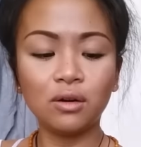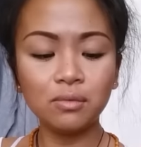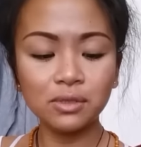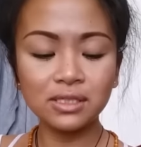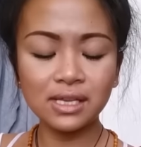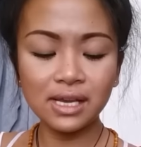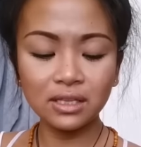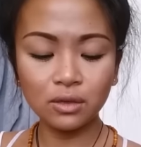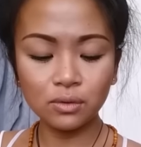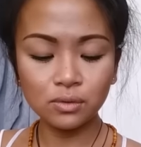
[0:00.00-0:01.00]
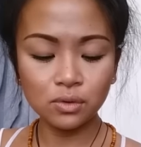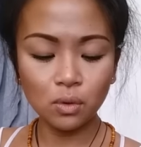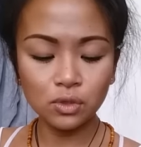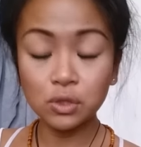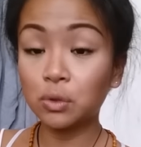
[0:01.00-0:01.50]
almost like those
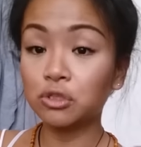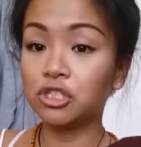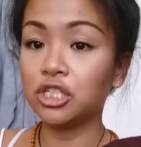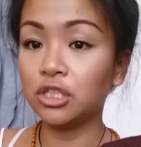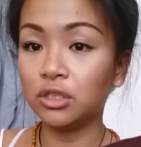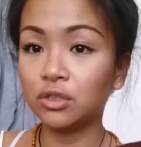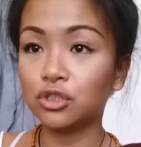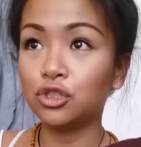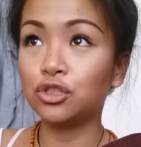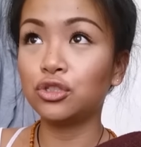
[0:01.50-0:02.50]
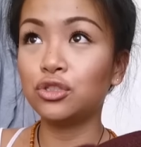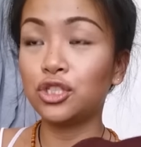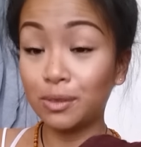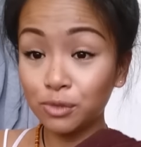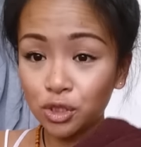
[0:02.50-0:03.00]
old school
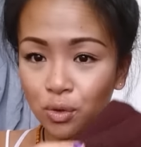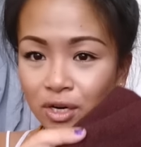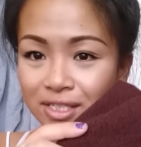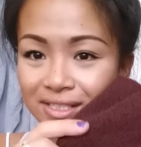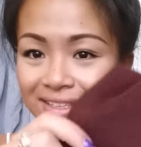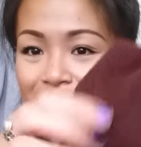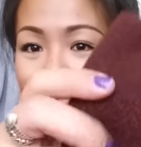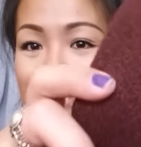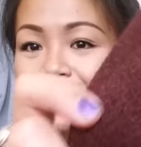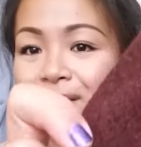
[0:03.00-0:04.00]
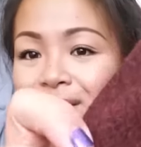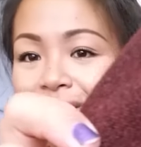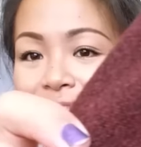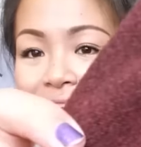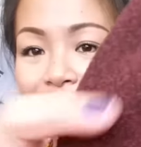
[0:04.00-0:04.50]
gym short
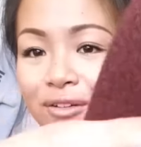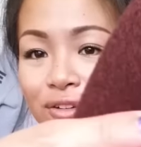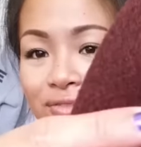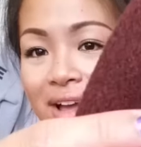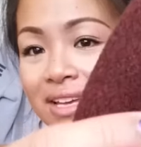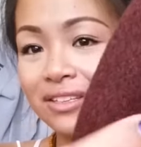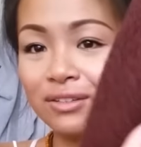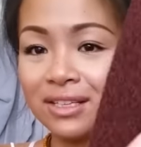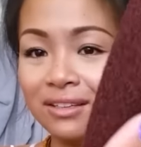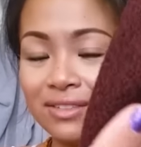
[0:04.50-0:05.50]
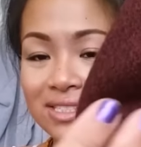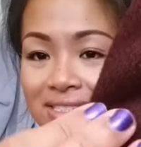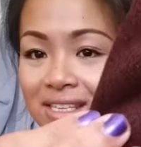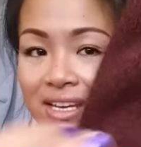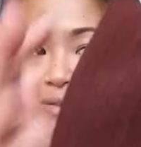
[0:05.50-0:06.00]
material. I don't know if you can even
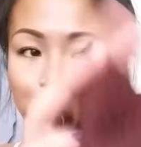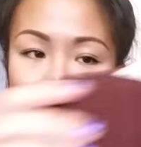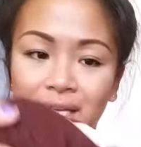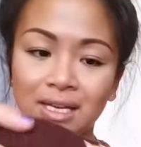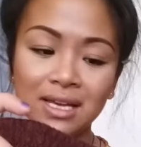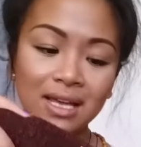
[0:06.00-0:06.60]
see it, but